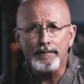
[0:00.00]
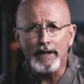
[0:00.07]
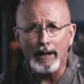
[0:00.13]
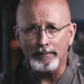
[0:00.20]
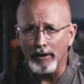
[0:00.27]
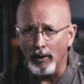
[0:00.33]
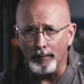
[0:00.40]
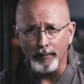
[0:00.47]

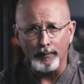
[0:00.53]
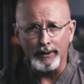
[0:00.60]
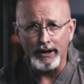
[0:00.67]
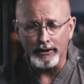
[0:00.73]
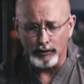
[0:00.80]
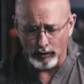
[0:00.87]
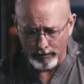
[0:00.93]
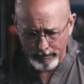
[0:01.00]
I'm hoping we
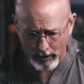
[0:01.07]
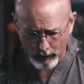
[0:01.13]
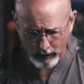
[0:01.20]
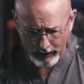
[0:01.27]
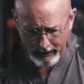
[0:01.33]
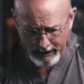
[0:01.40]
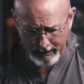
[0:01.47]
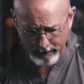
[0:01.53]
get through them both
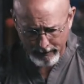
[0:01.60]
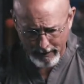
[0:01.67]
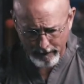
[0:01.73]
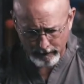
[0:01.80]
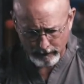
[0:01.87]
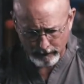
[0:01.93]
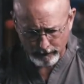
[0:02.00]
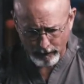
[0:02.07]
today, but
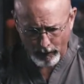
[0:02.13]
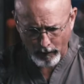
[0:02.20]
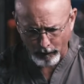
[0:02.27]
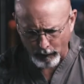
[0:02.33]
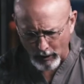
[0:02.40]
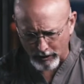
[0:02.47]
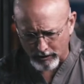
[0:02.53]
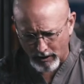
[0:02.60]

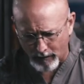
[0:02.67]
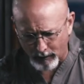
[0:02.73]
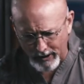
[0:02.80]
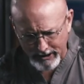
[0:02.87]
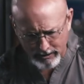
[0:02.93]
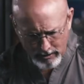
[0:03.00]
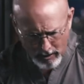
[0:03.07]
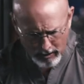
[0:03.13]
first off,
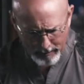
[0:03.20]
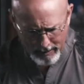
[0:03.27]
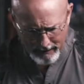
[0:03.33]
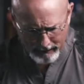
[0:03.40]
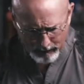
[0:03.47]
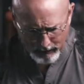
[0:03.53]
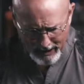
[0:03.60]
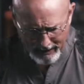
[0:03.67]
let's talk about
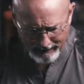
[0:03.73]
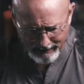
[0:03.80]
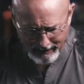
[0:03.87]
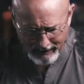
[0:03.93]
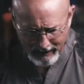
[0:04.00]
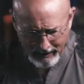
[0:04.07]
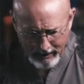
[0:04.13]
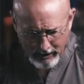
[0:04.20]
the fact
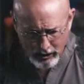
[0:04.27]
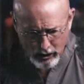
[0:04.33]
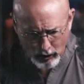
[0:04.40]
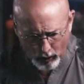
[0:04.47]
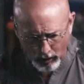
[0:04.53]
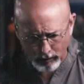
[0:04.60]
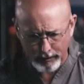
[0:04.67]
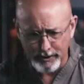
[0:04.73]
that it is
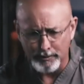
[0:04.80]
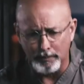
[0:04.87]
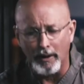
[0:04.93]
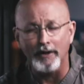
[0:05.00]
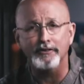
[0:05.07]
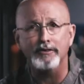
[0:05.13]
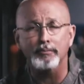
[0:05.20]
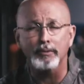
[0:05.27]
your
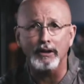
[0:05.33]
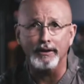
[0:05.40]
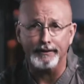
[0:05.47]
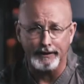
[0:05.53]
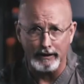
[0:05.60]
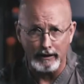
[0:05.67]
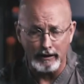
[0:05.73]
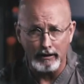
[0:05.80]

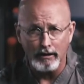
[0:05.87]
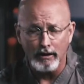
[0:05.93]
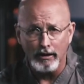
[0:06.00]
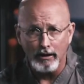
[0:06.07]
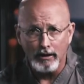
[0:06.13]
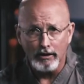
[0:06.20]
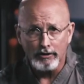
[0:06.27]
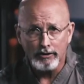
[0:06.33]
responsibility
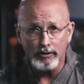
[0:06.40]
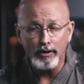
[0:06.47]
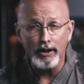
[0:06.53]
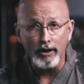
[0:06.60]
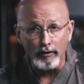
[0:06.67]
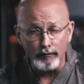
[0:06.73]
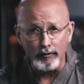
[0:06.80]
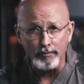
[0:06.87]
to
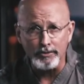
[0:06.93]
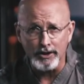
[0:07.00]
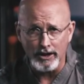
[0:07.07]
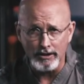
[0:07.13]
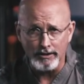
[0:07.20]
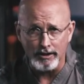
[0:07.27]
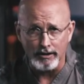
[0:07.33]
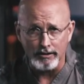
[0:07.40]
hear from
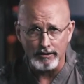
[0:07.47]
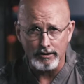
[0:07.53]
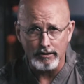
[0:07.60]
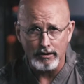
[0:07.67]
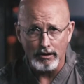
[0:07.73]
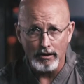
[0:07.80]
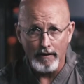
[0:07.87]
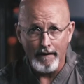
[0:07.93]
Jesus
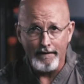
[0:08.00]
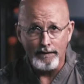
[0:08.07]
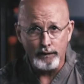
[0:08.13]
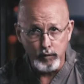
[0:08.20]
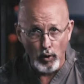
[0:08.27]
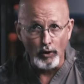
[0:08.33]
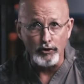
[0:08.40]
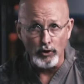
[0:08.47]

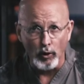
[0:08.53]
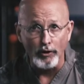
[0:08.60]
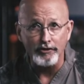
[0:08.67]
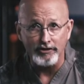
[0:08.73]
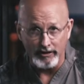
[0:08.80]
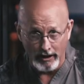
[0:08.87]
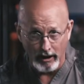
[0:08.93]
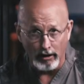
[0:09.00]
for
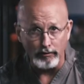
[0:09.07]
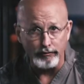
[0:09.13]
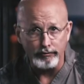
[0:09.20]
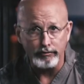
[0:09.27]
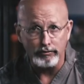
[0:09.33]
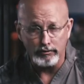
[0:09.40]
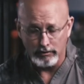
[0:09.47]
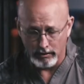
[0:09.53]
yourself.
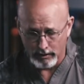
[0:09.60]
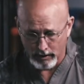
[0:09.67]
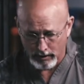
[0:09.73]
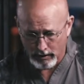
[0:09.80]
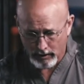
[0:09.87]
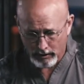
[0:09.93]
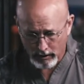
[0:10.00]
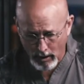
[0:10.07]

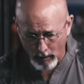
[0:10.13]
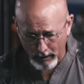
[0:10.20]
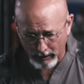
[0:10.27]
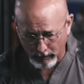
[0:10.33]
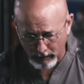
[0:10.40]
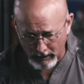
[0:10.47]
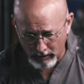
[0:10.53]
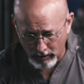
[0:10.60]
Go
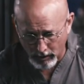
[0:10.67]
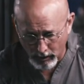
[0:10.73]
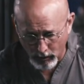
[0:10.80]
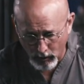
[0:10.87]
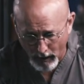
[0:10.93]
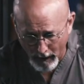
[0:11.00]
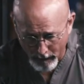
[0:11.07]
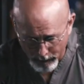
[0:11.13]
with me
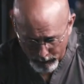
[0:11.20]
to